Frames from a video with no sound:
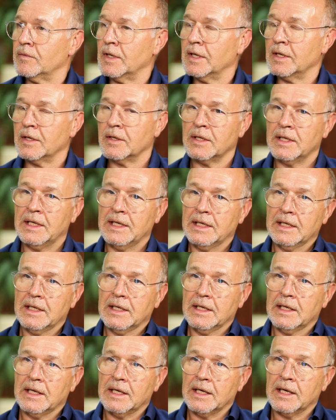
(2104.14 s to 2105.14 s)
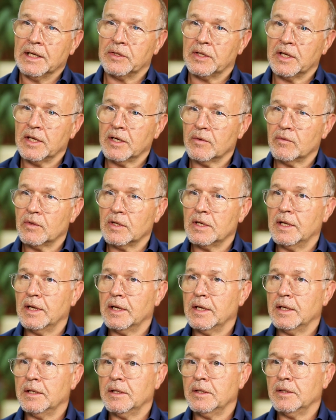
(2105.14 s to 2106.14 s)
And at the end of the
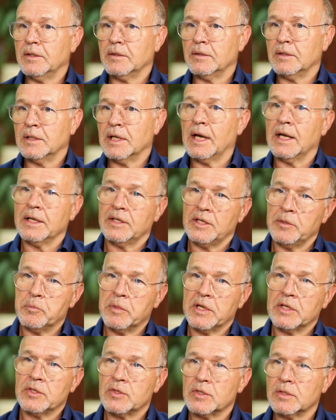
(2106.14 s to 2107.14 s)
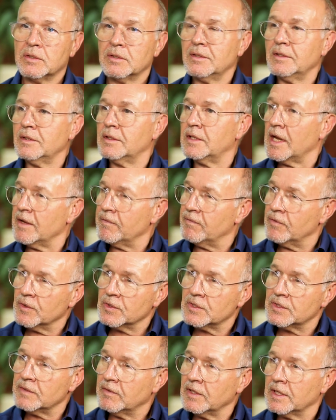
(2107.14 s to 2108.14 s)
day, I did mention
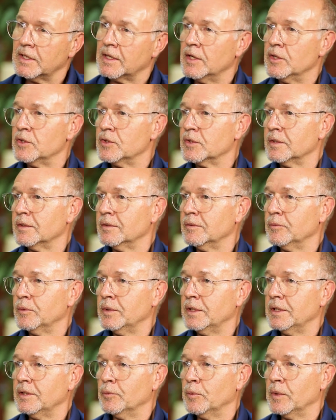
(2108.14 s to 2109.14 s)
diversification.